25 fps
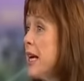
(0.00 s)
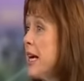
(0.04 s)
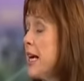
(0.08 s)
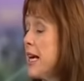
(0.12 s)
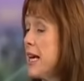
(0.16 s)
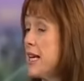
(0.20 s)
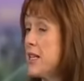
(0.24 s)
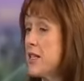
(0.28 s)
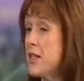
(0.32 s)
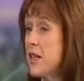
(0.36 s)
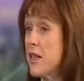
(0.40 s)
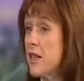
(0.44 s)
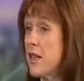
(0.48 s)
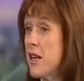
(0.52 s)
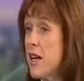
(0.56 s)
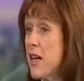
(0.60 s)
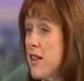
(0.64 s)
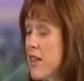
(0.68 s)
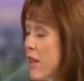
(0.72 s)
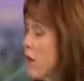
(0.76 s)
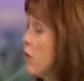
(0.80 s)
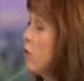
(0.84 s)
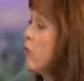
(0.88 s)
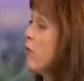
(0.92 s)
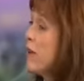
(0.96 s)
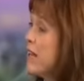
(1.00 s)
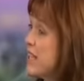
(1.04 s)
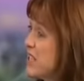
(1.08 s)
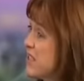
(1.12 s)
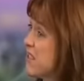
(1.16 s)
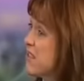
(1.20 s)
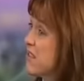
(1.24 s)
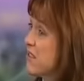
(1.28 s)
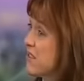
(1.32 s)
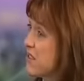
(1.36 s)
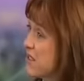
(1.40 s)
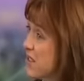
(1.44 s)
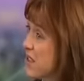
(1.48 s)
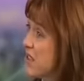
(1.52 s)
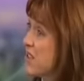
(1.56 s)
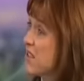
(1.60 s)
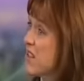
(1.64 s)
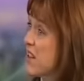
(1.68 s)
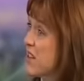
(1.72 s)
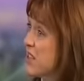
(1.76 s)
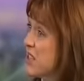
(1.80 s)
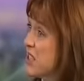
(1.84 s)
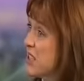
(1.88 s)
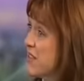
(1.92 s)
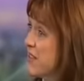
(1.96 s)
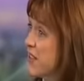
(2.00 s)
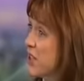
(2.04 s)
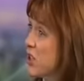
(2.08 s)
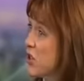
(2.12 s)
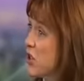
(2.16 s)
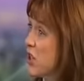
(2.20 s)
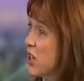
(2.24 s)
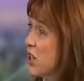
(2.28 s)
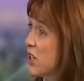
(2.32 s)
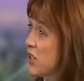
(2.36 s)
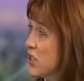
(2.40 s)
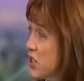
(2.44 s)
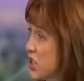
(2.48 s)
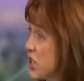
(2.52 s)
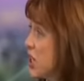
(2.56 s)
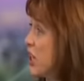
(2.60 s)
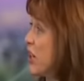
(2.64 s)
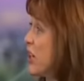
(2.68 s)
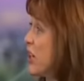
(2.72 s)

is that there are reasons that scientific trials are done